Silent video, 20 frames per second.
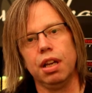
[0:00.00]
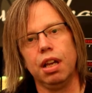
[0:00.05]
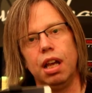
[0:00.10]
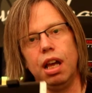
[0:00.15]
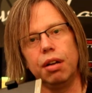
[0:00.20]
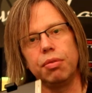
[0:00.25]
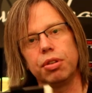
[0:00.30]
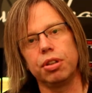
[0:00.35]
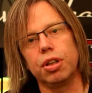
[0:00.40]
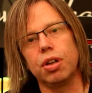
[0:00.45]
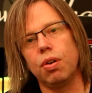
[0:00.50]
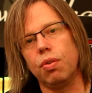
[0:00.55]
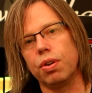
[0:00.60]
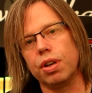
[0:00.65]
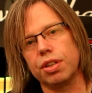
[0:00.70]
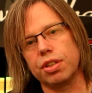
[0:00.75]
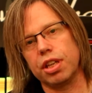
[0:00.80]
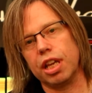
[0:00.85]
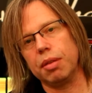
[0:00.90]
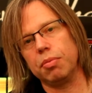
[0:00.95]
I'm going to go on
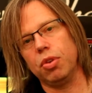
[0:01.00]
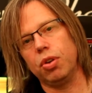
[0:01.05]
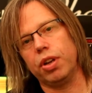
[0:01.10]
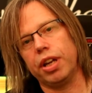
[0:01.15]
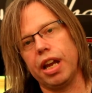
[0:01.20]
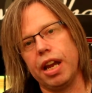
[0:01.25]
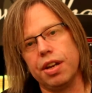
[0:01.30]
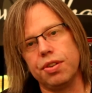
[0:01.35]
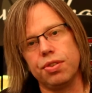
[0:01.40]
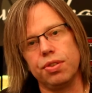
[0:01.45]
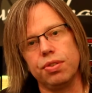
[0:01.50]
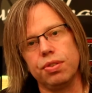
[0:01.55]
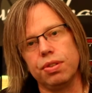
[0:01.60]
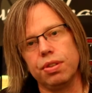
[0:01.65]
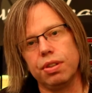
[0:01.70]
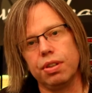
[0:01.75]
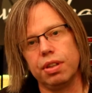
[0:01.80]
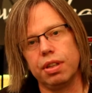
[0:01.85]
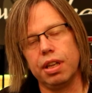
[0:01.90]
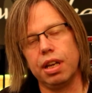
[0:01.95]
the same location
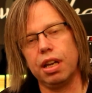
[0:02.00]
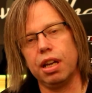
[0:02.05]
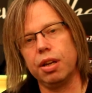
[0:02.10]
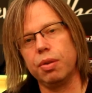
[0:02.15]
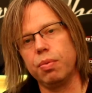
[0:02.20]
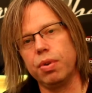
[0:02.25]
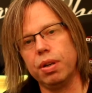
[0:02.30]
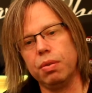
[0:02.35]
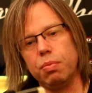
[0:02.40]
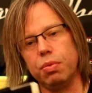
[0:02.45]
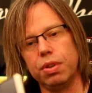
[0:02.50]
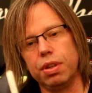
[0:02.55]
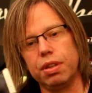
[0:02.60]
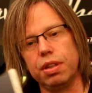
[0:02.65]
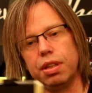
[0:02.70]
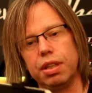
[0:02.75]
that I went with